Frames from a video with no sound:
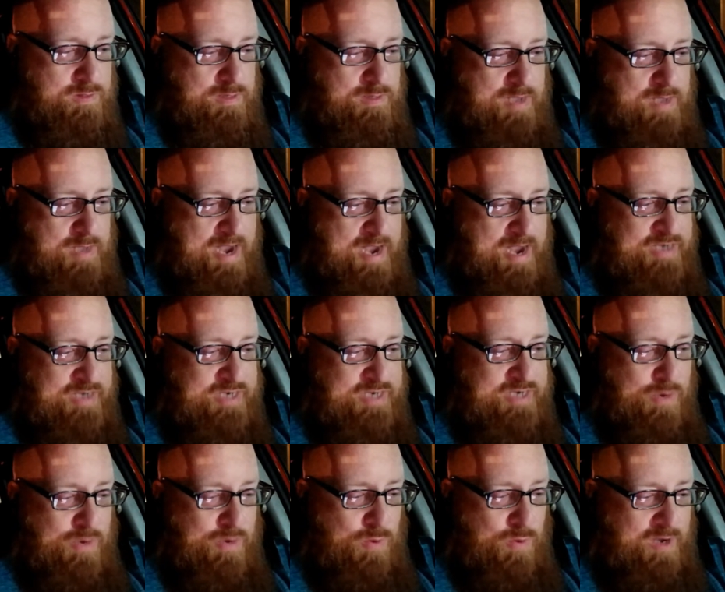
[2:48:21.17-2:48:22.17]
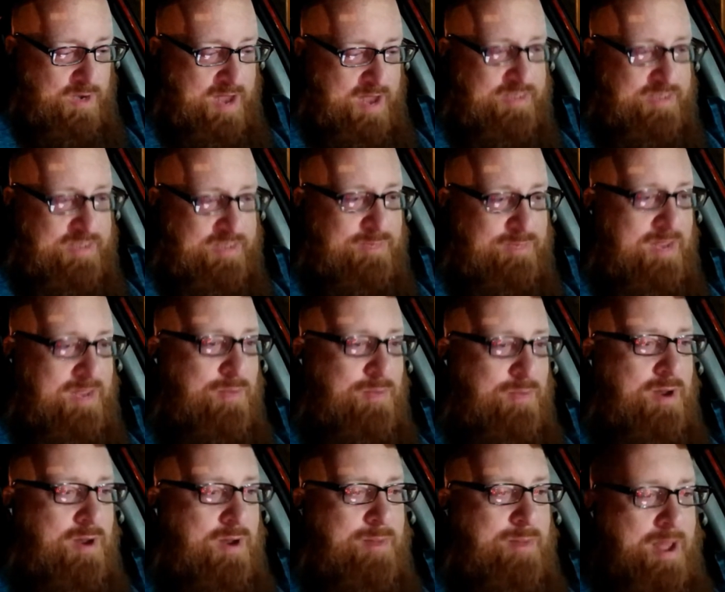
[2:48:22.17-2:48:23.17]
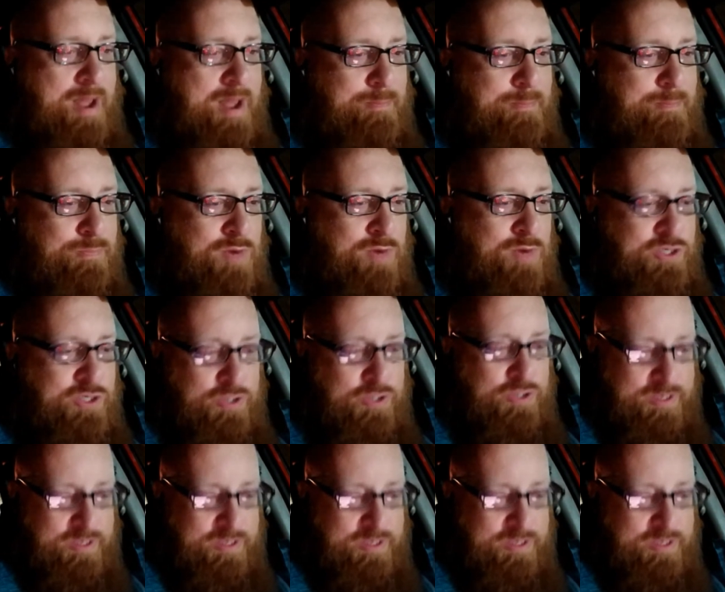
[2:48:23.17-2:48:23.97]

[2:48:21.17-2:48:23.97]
I just need to work on it sometime when I'm not pressured.